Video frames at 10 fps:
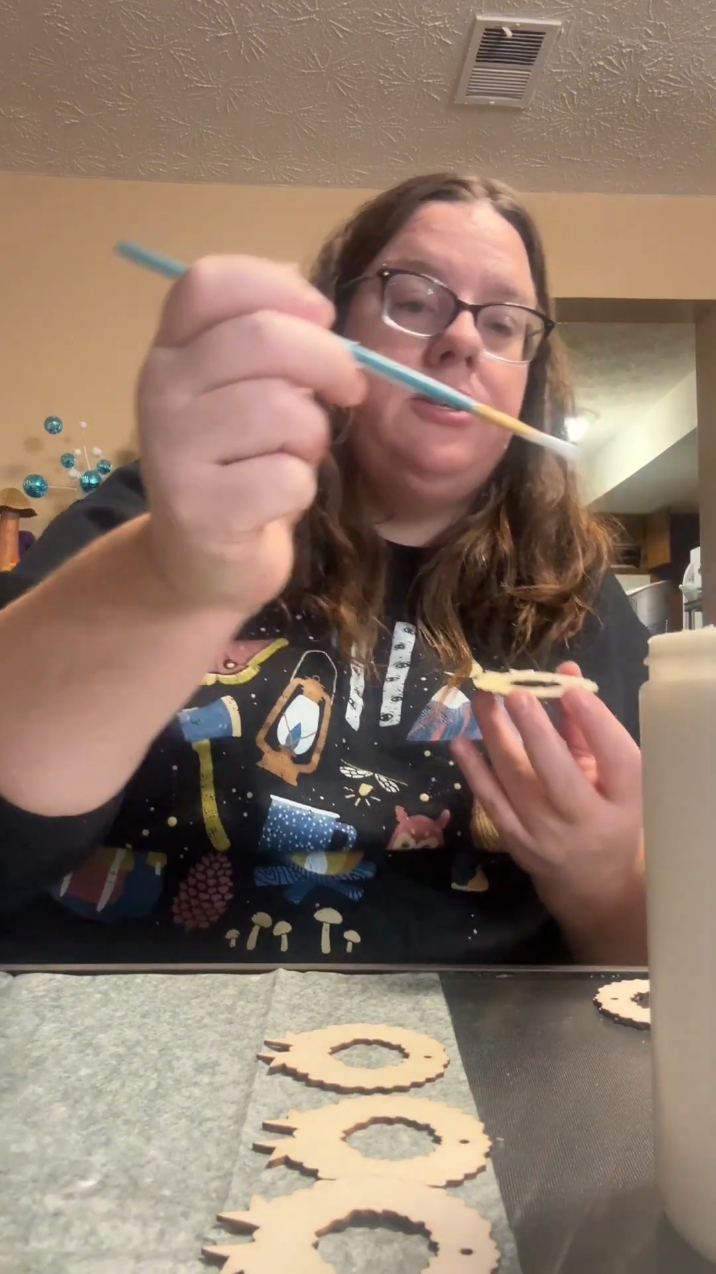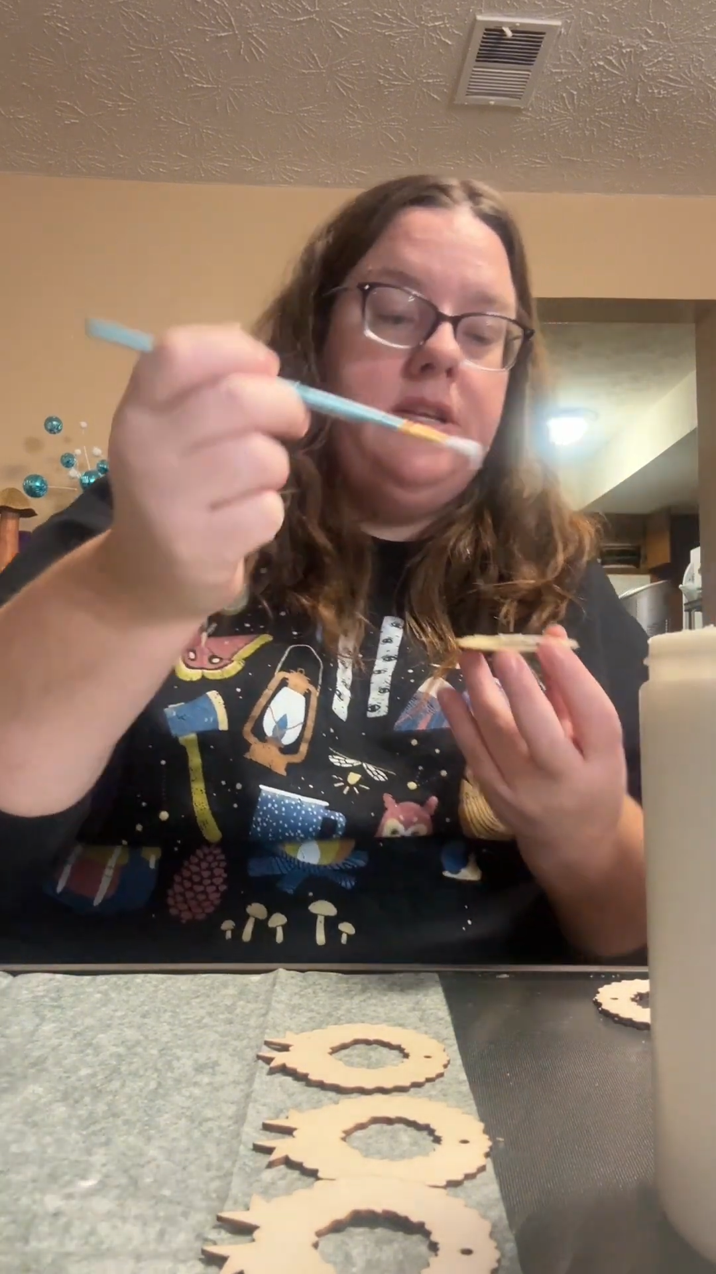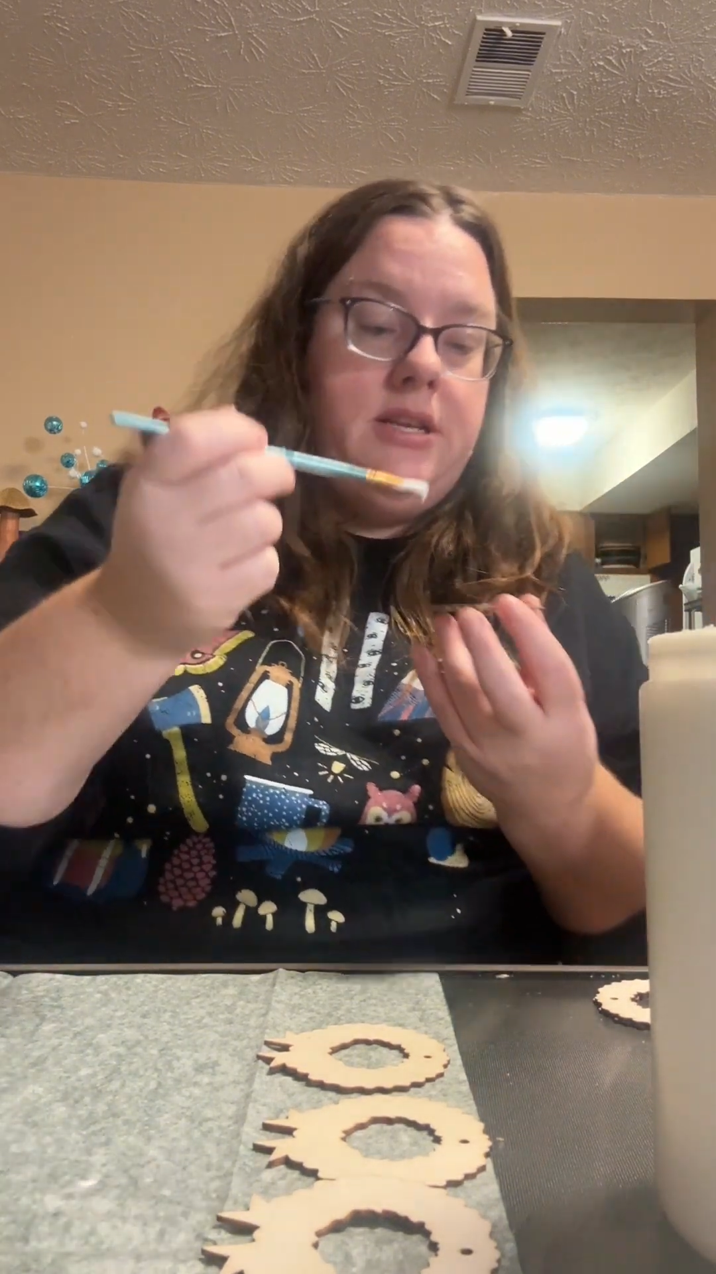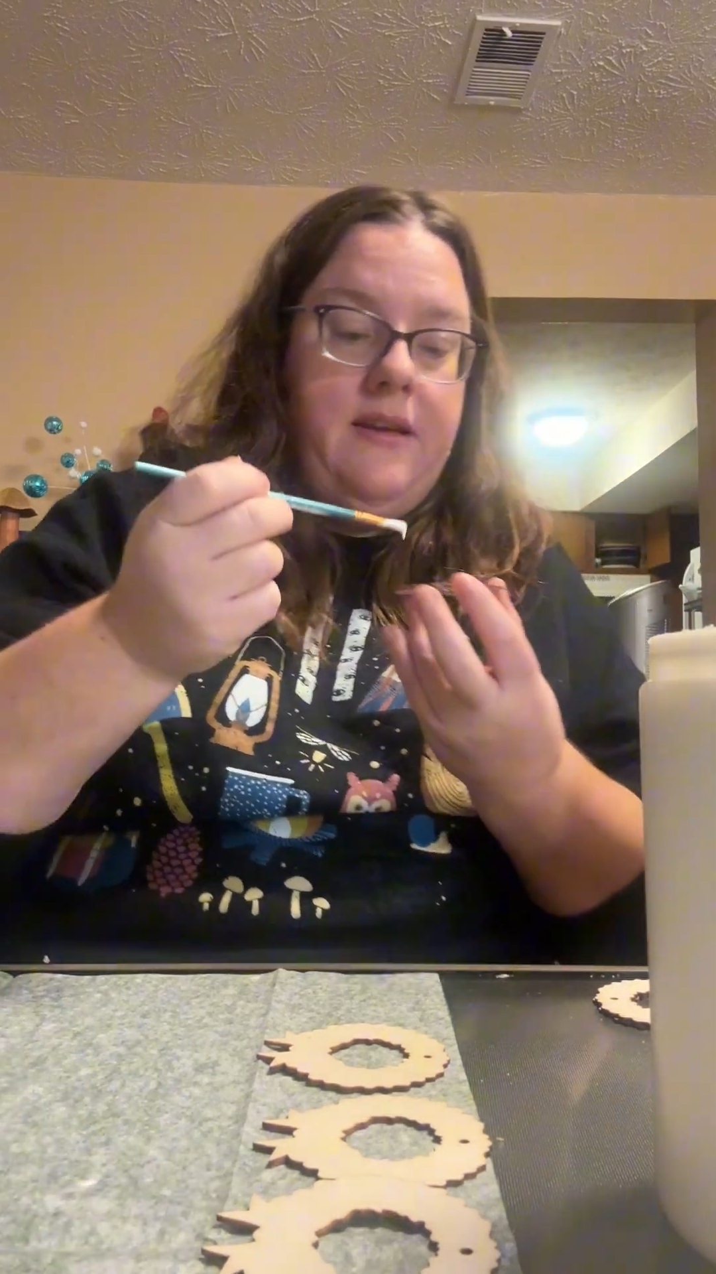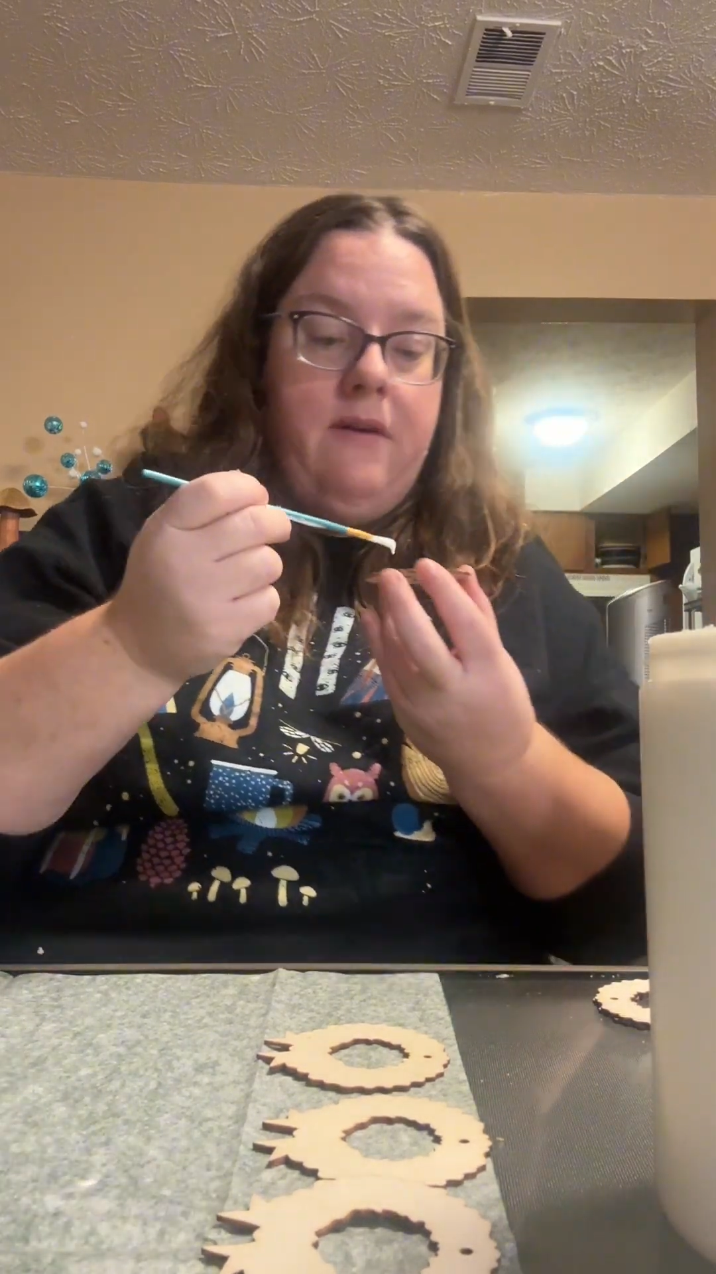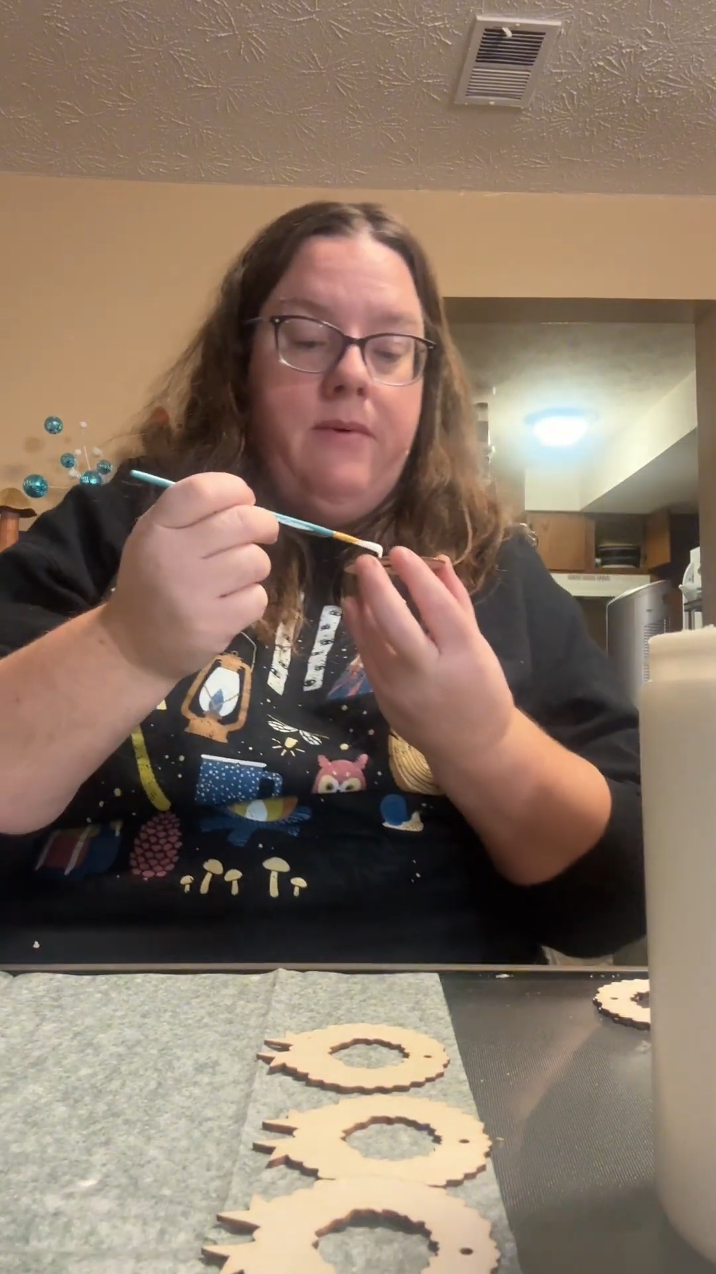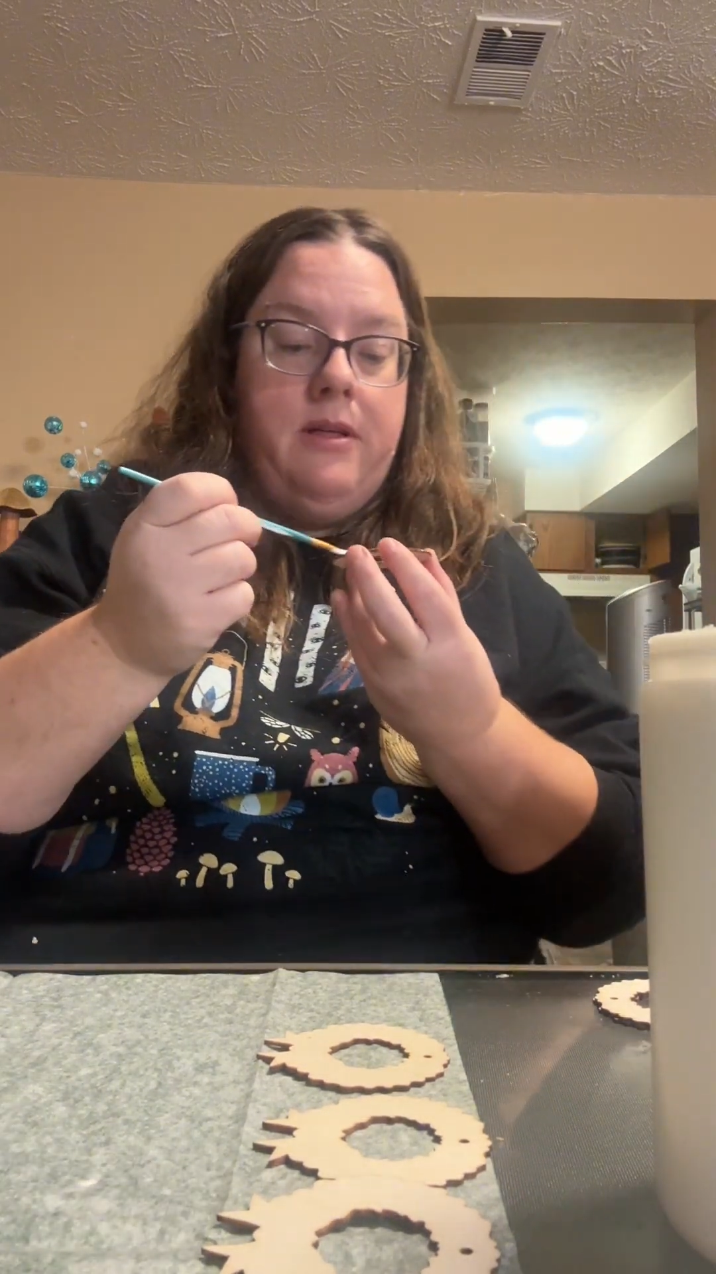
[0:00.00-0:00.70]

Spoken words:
the TV with